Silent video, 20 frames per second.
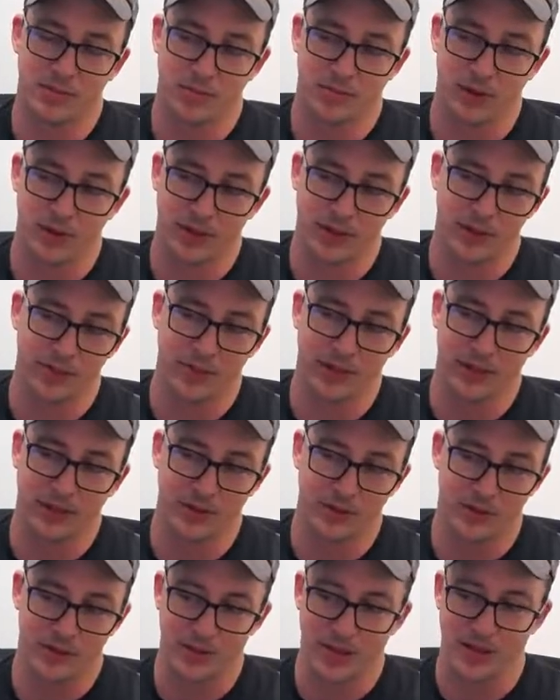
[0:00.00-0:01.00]
one of the big
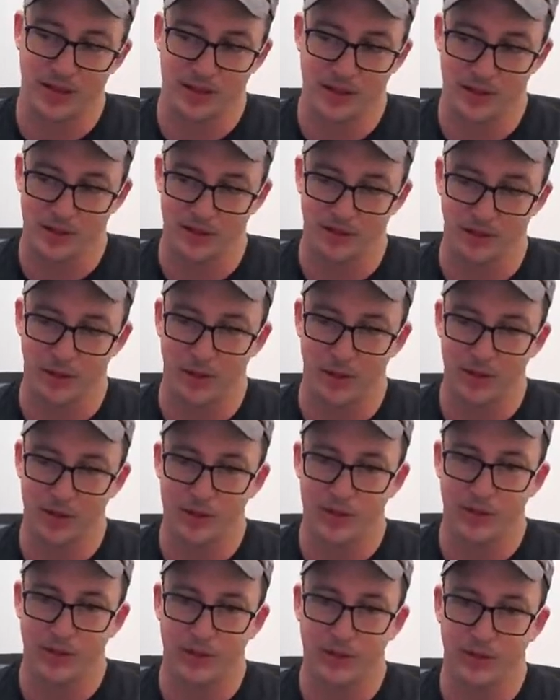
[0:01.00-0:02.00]
use cases of
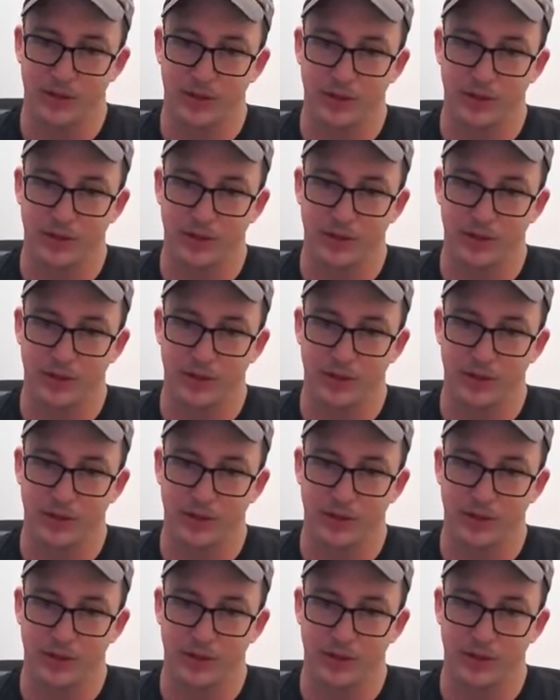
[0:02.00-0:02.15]
merge.